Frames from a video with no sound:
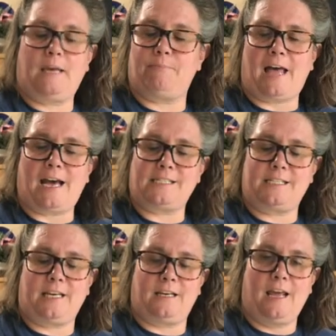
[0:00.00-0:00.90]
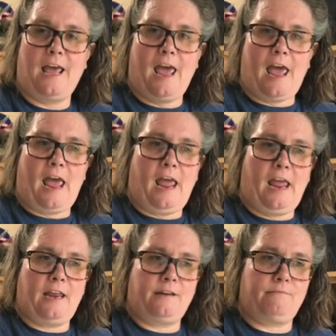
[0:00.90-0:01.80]
lasting,
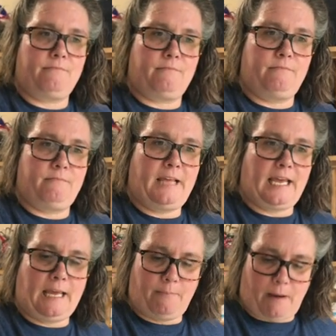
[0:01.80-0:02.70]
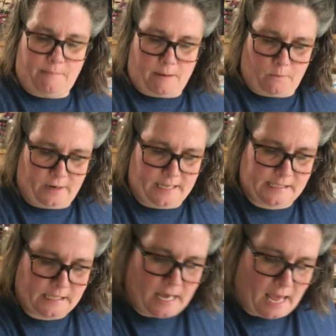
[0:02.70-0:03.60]
and they keep my memories.
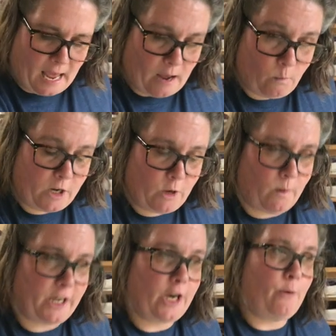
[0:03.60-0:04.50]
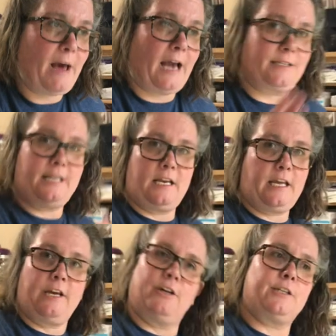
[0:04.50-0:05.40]
And when you want to go back 10
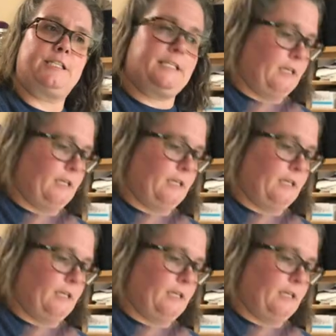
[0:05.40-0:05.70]
years,